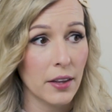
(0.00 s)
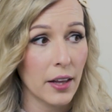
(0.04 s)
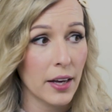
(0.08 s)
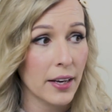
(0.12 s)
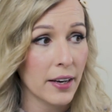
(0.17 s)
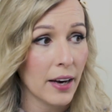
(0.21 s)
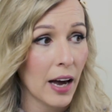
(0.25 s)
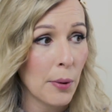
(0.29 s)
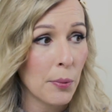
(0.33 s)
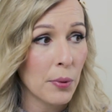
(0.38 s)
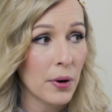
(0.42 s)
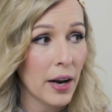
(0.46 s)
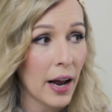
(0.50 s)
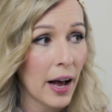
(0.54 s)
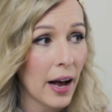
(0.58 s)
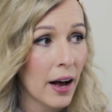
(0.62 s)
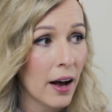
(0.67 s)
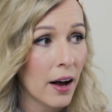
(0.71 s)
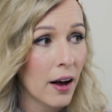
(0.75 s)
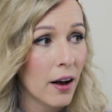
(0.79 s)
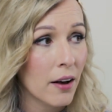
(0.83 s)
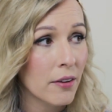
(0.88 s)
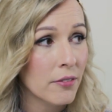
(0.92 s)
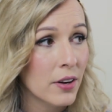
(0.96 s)
Like I would
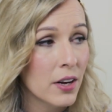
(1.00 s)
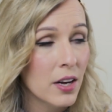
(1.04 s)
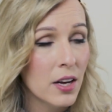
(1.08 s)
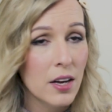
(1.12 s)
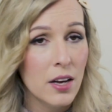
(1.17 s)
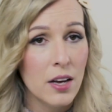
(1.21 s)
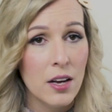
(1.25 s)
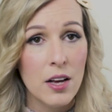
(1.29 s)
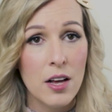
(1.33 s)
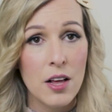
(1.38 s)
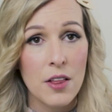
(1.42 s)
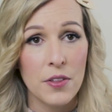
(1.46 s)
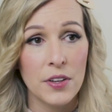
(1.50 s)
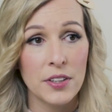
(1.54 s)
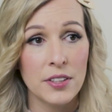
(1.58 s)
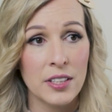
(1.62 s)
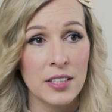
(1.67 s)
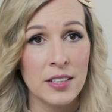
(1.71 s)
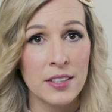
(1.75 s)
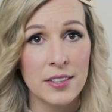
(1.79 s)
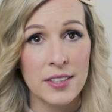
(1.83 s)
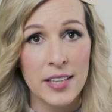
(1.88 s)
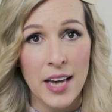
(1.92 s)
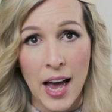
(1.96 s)
have this
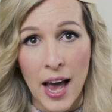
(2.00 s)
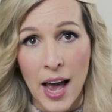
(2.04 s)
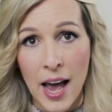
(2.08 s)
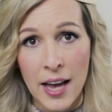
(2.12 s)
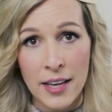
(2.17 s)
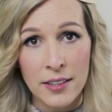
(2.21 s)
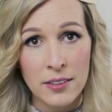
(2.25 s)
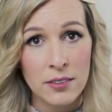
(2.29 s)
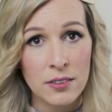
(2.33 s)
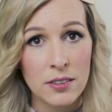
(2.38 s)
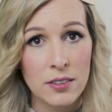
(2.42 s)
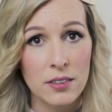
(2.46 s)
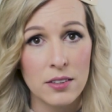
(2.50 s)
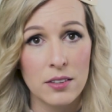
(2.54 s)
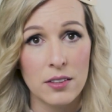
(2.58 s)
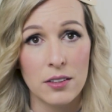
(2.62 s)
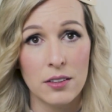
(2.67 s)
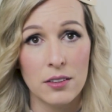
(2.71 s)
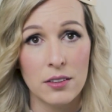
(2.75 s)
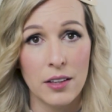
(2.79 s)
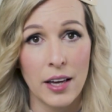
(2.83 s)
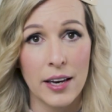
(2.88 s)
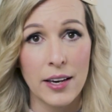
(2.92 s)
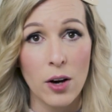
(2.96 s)
intense,
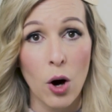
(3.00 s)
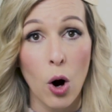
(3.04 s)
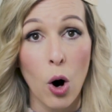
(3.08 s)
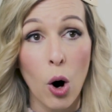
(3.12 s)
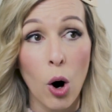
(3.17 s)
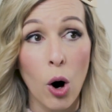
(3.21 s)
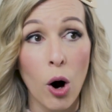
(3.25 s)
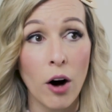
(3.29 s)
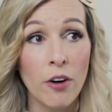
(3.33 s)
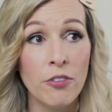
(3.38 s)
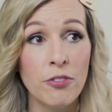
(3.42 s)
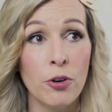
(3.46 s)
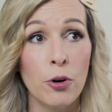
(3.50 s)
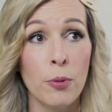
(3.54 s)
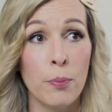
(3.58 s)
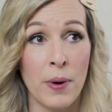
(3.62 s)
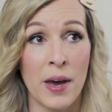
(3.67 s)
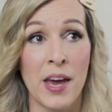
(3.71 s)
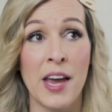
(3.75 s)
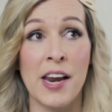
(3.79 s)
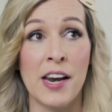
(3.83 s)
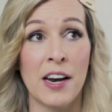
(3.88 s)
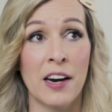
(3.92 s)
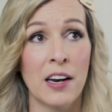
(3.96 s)
like awful pain.